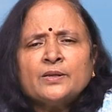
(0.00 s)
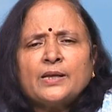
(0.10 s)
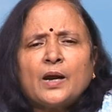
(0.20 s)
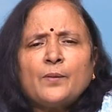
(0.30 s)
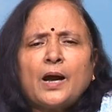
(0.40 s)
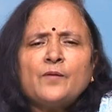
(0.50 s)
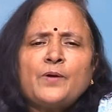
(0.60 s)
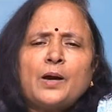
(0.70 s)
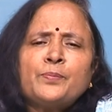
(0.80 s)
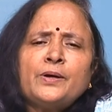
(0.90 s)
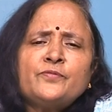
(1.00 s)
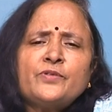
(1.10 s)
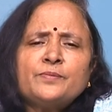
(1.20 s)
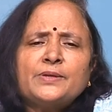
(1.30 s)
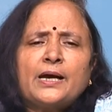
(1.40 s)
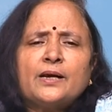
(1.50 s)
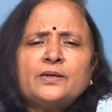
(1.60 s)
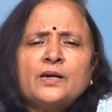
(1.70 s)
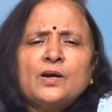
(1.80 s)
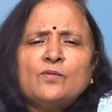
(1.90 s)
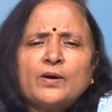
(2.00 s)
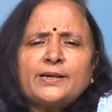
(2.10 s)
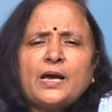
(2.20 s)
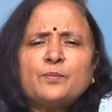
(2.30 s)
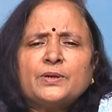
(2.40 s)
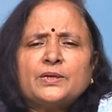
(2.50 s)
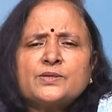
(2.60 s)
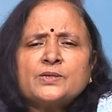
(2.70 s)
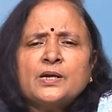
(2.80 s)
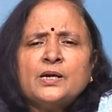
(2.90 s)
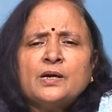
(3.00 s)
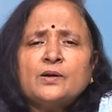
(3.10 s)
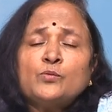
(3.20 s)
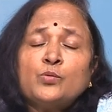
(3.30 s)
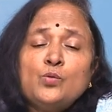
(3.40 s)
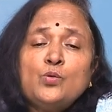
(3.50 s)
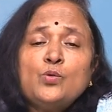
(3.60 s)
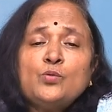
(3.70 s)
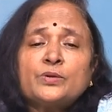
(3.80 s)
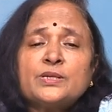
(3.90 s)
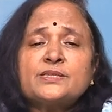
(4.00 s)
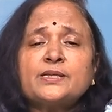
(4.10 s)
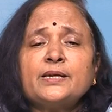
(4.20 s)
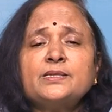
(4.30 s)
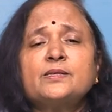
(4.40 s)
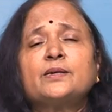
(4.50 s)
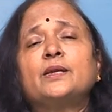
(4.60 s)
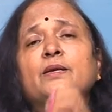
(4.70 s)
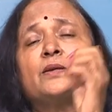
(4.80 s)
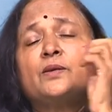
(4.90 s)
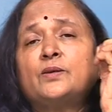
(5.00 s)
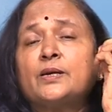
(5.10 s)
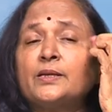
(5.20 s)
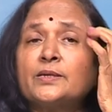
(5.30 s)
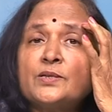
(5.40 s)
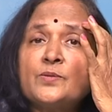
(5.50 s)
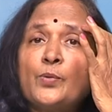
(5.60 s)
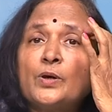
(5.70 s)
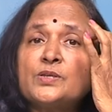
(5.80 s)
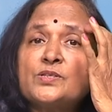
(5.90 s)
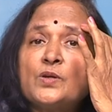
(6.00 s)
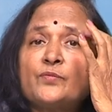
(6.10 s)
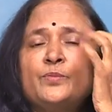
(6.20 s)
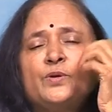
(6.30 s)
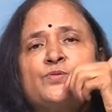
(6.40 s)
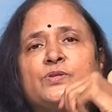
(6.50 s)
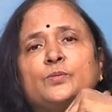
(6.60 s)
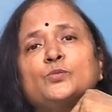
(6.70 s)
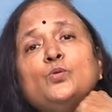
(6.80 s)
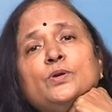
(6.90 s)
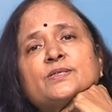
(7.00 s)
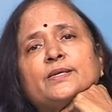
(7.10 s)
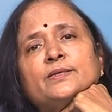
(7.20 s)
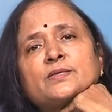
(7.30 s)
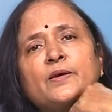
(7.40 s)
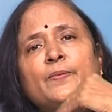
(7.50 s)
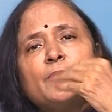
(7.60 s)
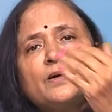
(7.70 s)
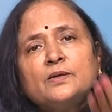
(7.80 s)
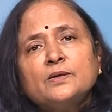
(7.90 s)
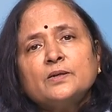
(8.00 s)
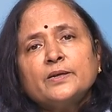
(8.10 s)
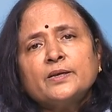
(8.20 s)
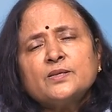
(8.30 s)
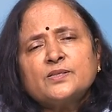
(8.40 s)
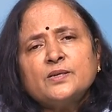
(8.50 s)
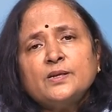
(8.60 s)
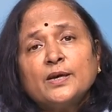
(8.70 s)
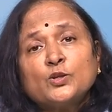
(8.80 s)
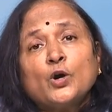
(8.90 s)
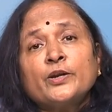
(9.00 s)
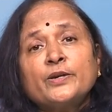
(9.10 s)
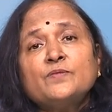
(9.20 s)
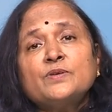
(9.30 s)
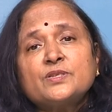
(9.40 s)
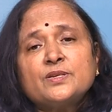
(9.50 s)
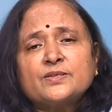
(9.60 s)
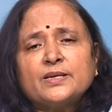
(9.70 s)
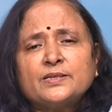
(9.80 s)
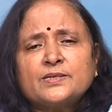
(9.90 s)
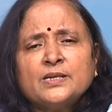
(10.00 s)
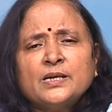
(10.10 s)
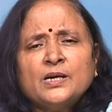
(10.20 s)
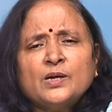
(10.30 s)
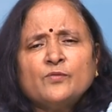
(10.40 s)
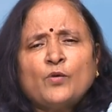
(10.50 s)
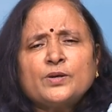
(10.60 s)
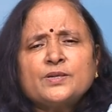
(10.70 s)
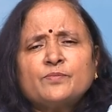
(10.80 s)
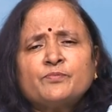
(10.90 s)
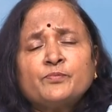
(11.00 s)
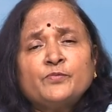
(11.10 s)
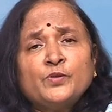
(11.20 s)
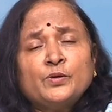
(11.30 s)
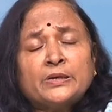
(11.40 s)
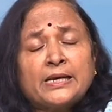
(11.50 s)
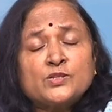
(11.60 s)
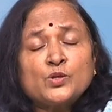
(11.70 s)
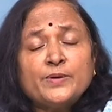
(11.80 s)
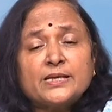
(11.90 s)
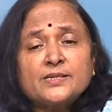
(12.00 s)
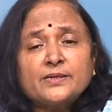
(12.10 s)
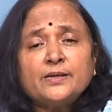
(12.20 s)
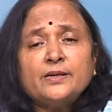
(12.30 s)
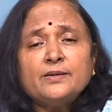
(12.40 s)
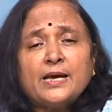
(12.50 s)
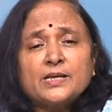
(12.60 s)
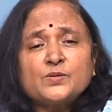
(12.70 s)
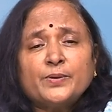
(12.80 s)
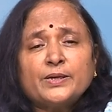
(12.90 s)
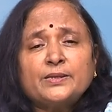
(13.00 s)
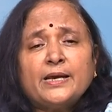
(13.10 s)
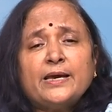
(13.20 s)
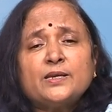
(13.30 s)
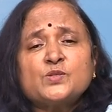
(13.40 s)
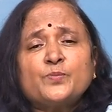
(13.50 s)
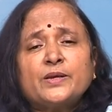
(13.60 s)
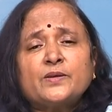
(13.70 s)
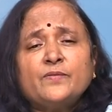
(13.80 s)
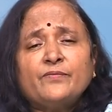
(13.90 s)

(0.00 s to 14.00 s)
Apart from that, what happens? Who decides the collection policy of a museum? Who decides? It is the authority which decides. It has to be ascertained as per their respective